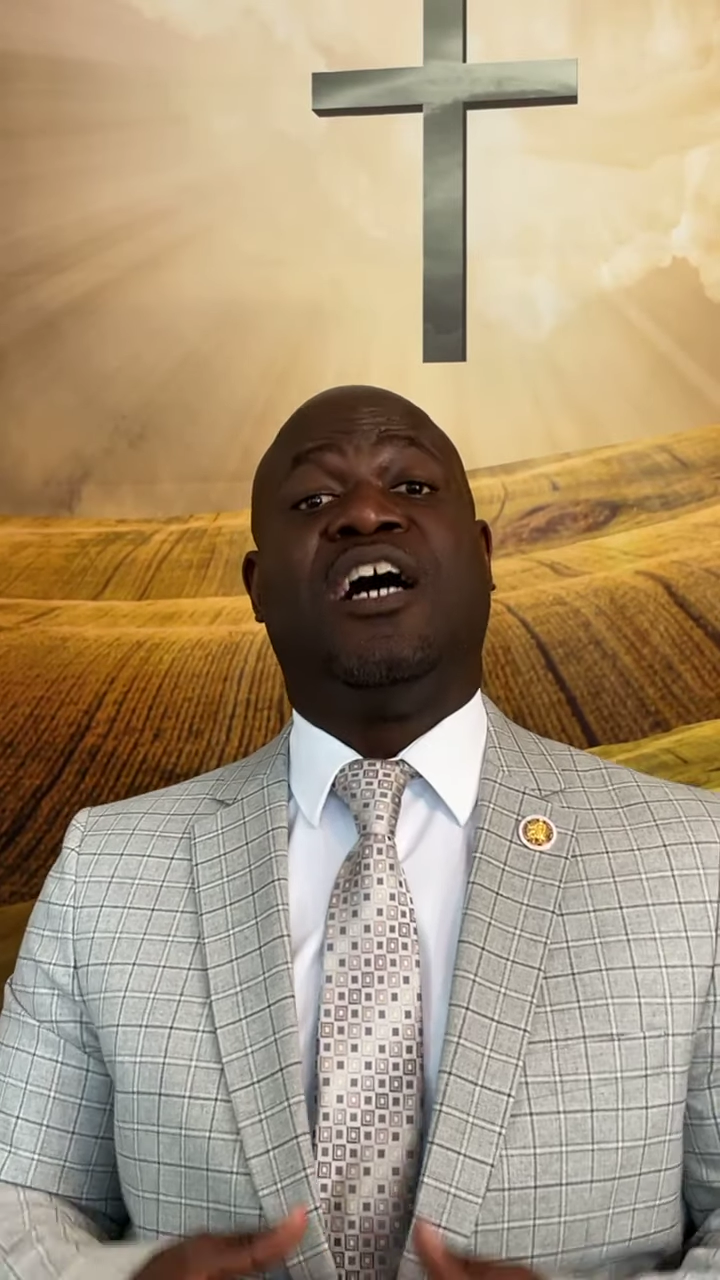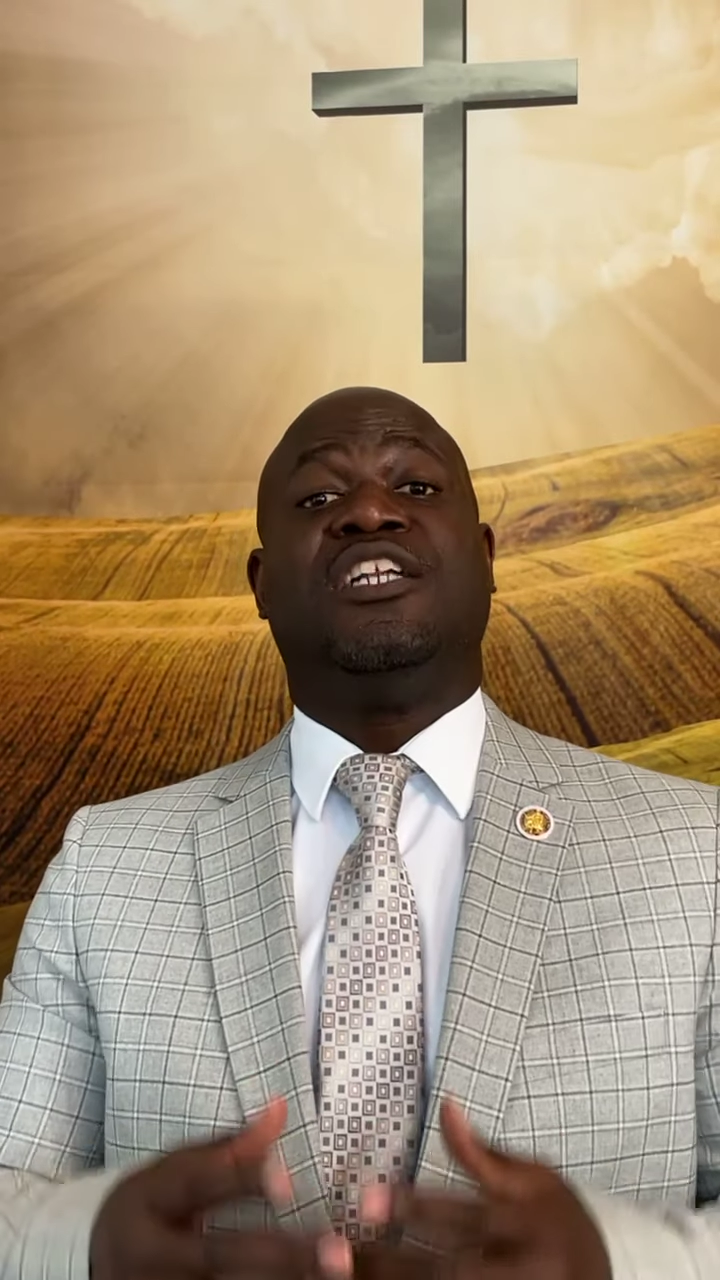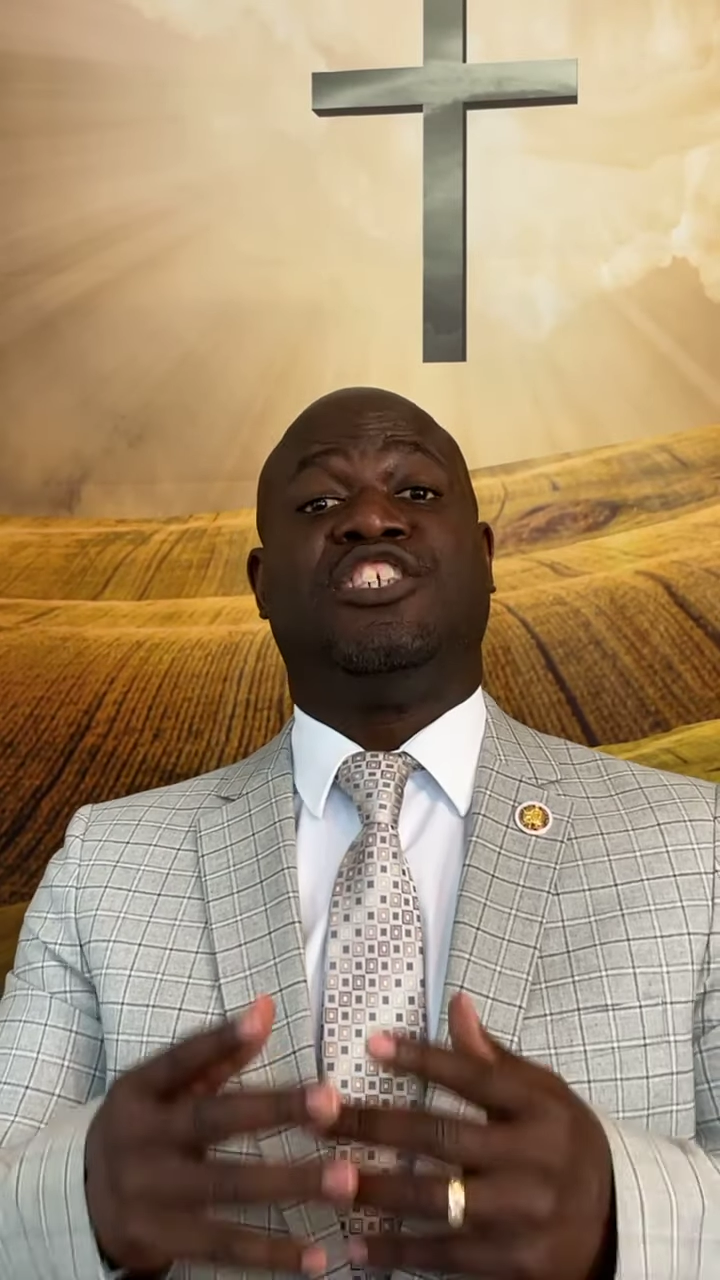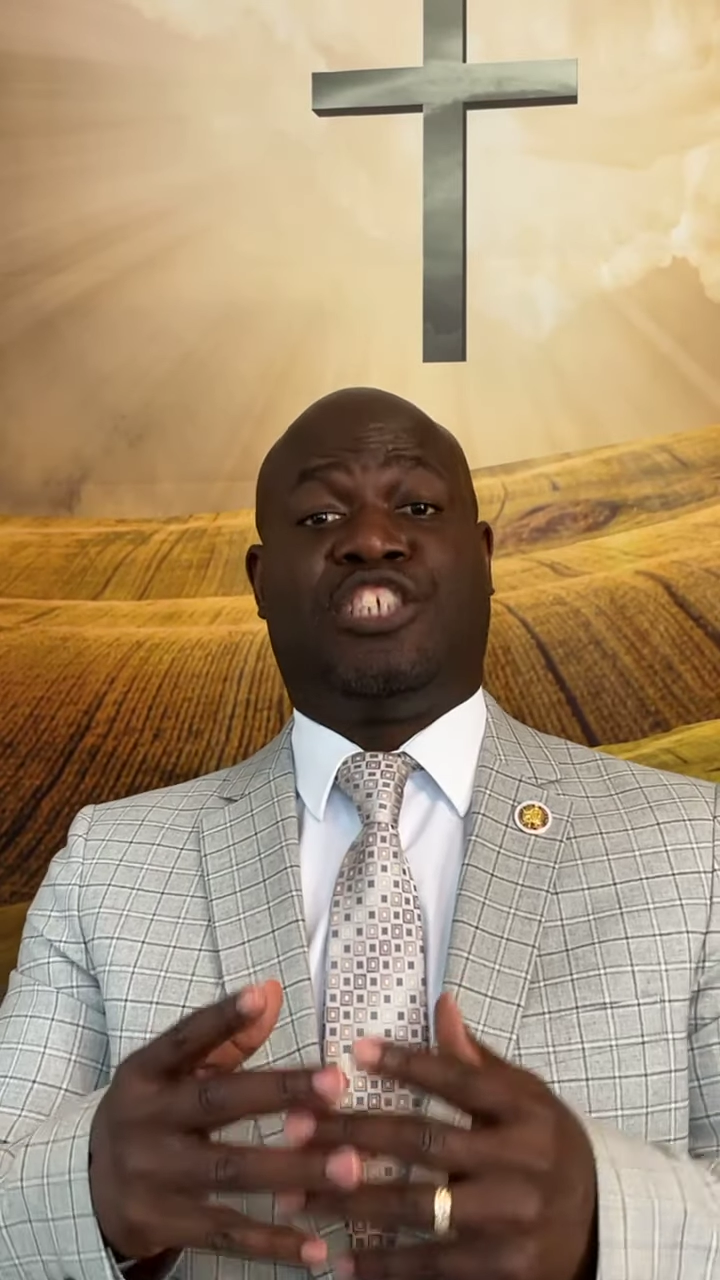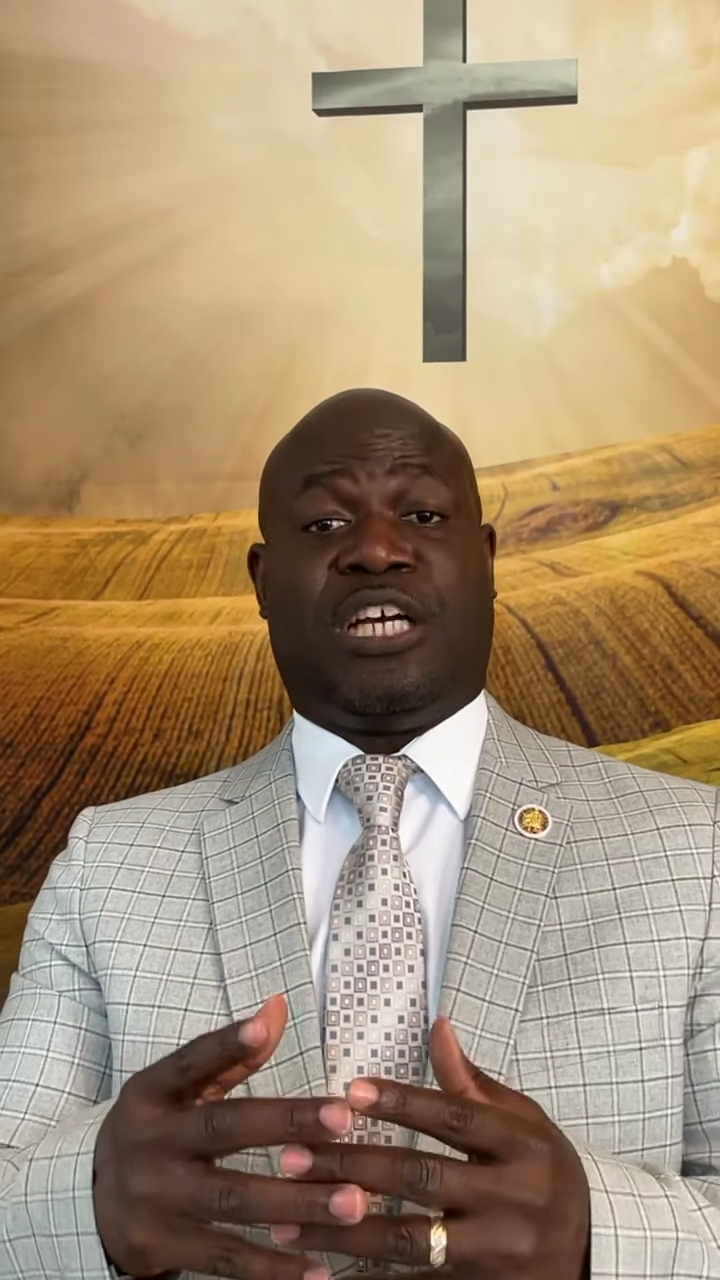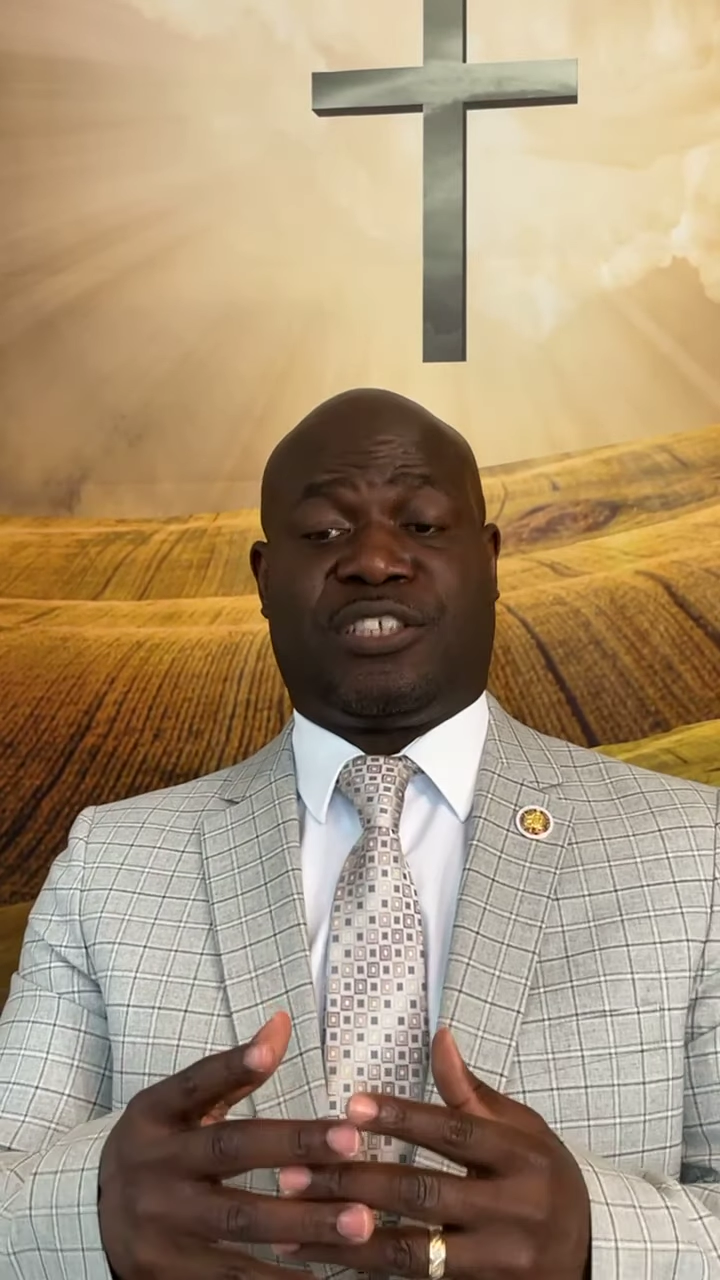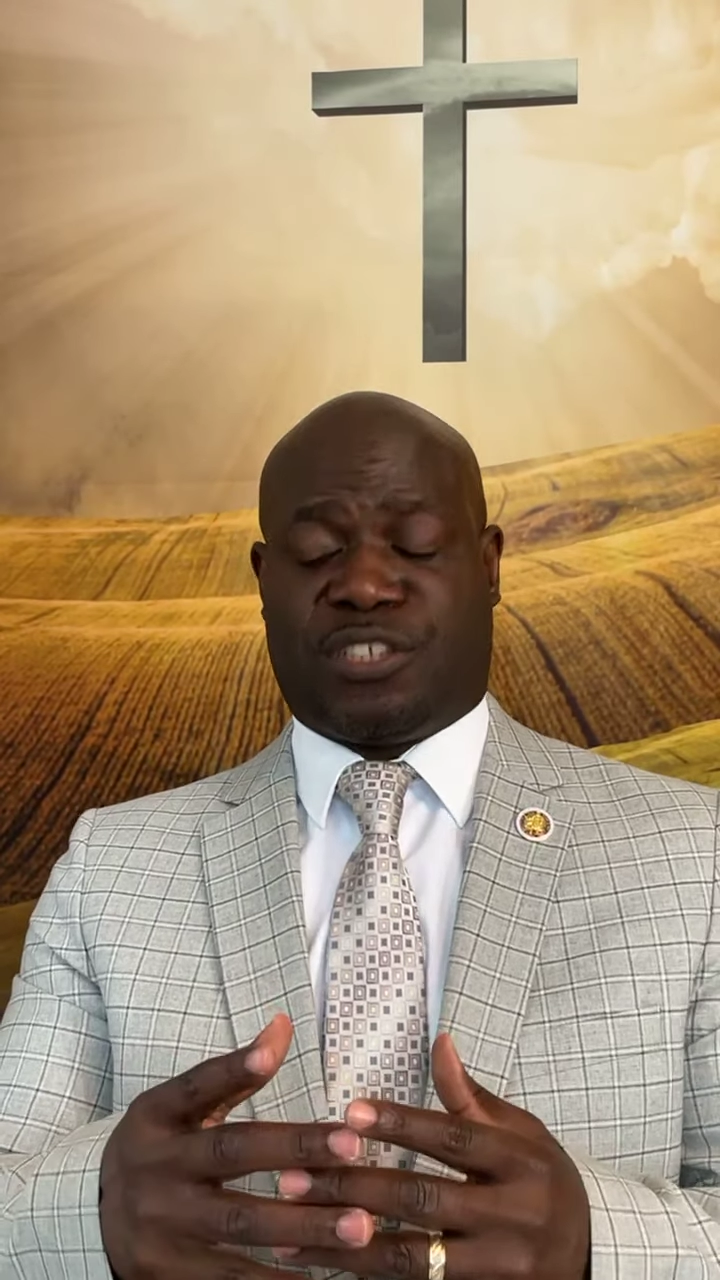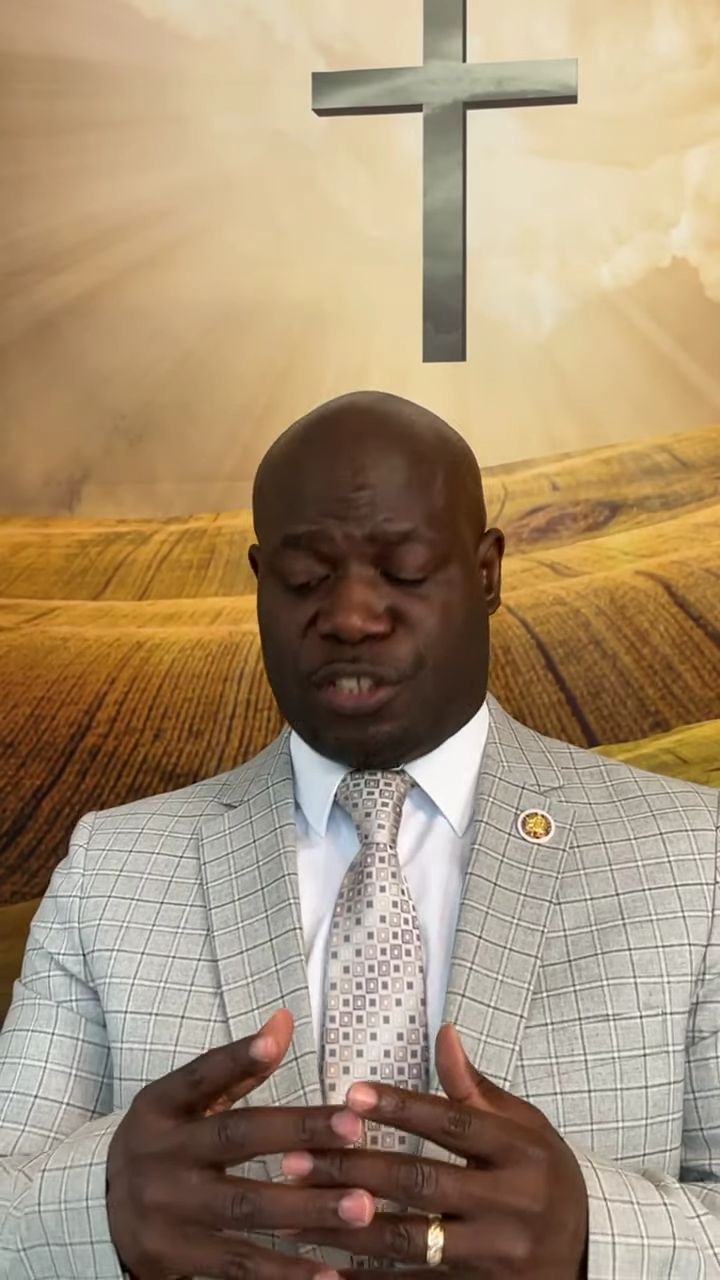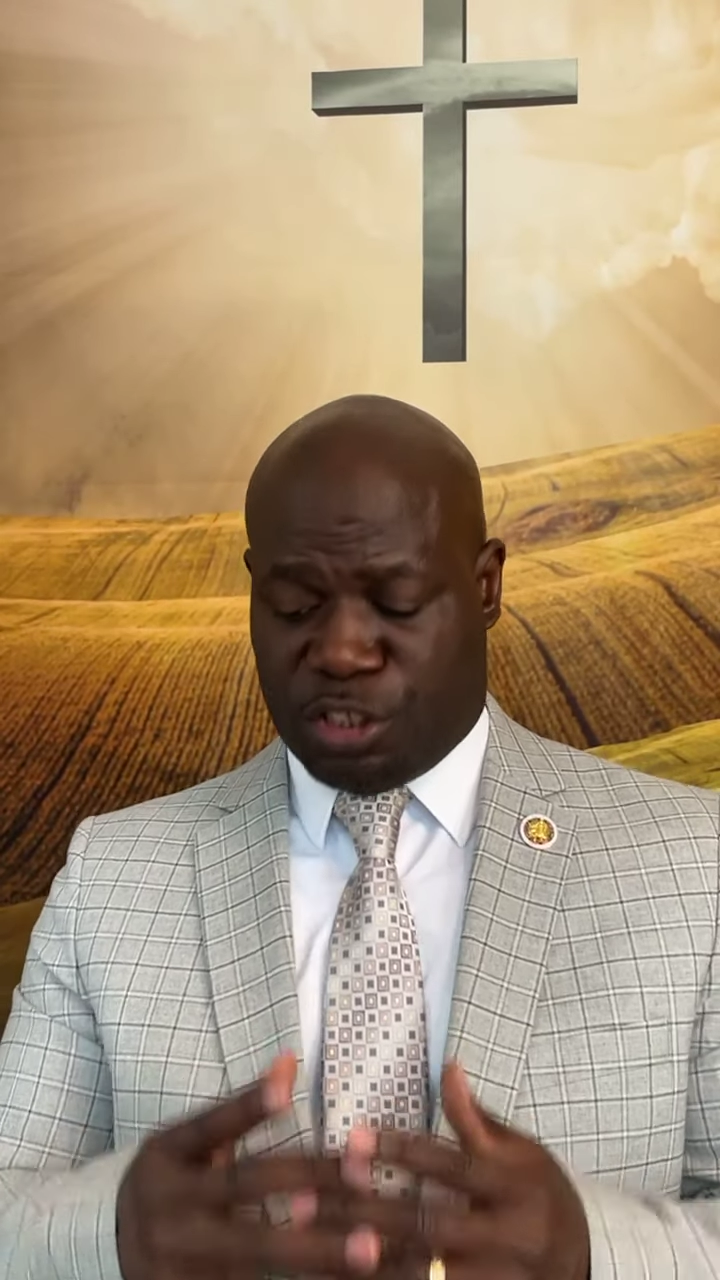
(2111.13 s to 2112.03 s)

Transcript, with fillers: unjust